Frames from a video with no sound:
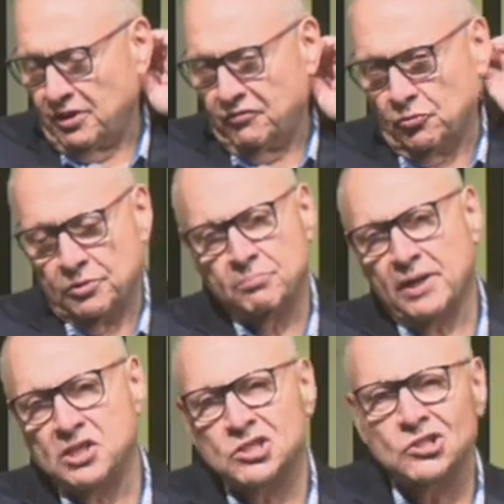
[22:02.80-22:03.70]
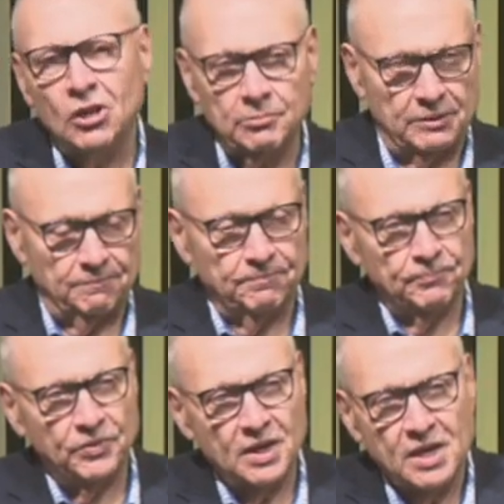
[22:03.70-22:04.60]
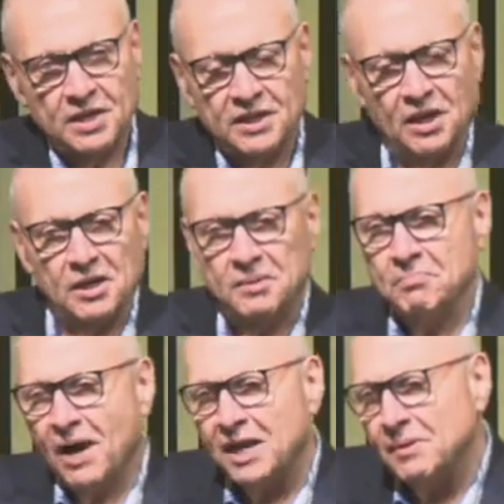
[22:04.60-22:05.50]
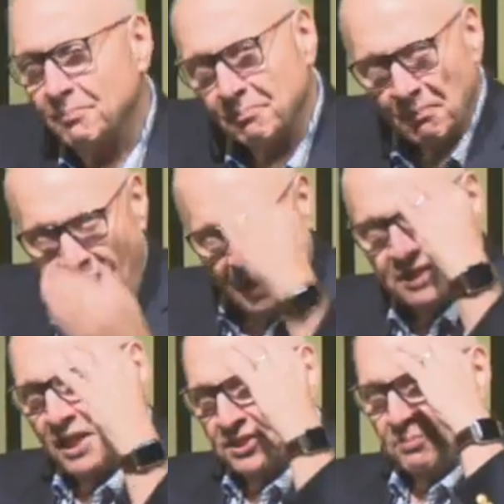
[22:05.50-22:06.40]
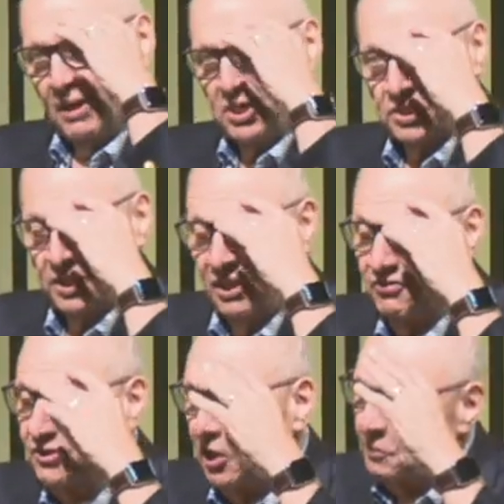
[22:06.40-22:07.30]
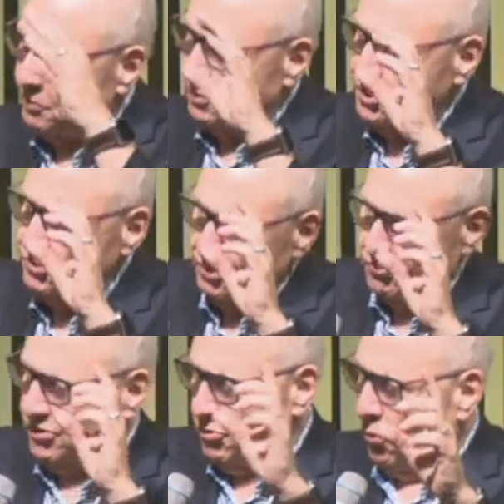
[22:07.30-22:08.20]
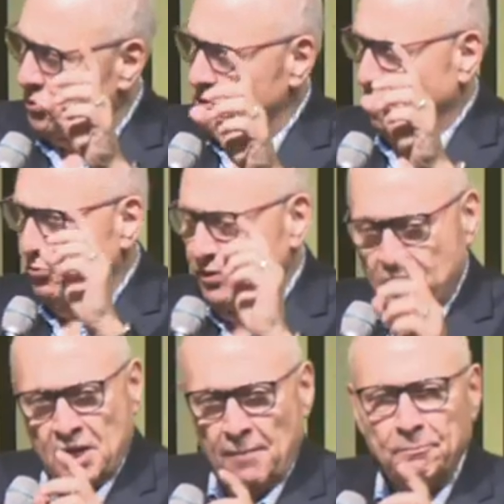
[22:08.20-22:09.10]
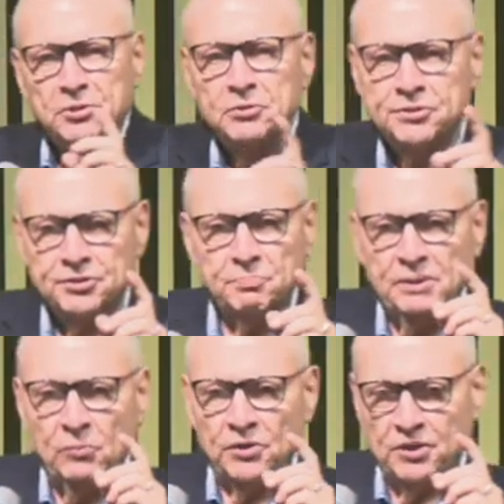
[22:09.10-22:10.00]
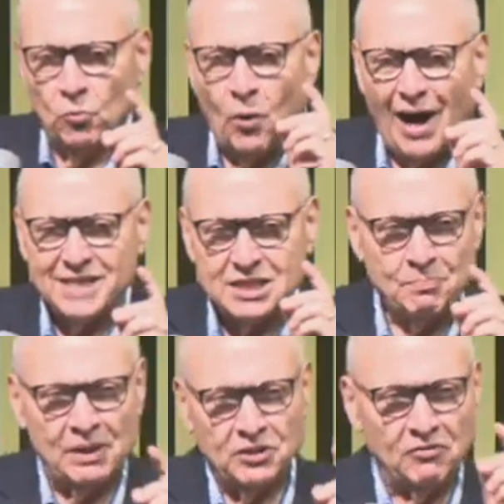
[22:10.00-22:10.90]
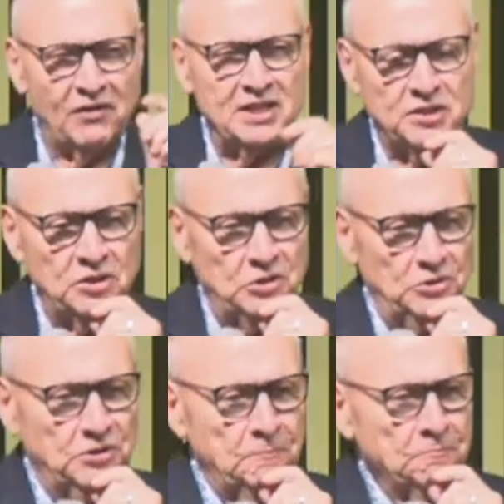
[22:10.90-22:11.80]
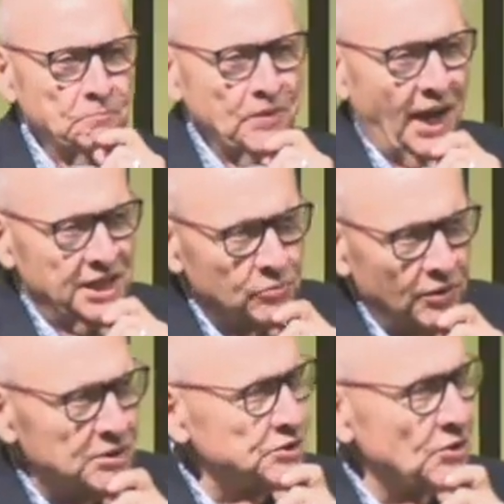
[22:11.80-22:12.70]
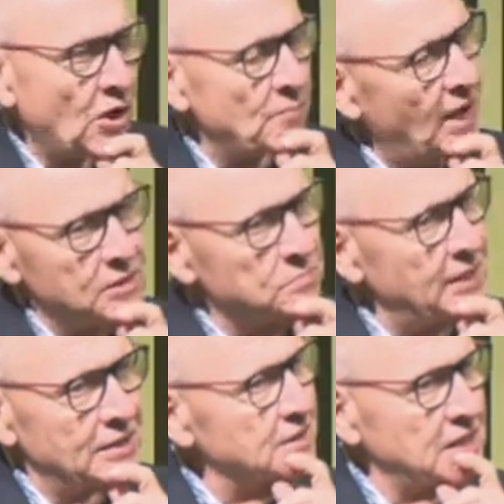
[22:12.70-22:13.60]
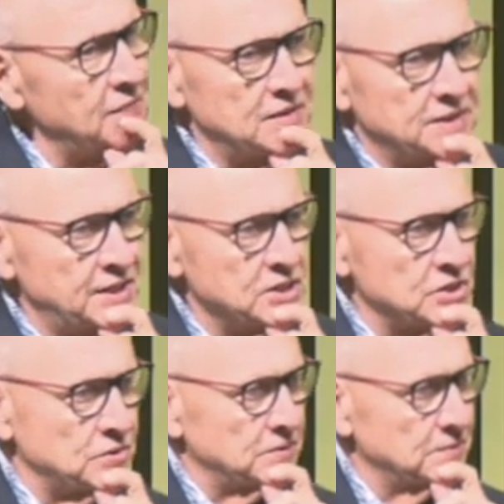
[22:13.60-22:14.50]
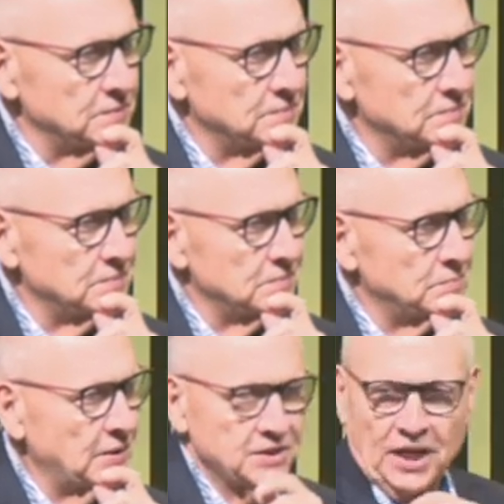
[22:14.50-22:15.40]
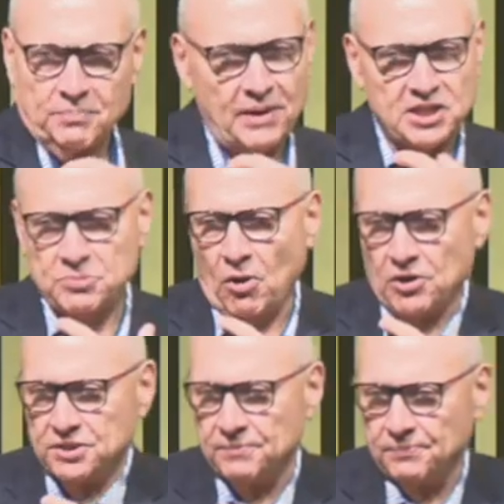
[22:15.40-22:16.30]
few, written by Solomon. Now, in my mind and estimation, if Solomon was recorded or reputed to be one of the wisest men on the face of the earth, and he wrote a psalm, I'd pay careful attention to it, because that man's smart.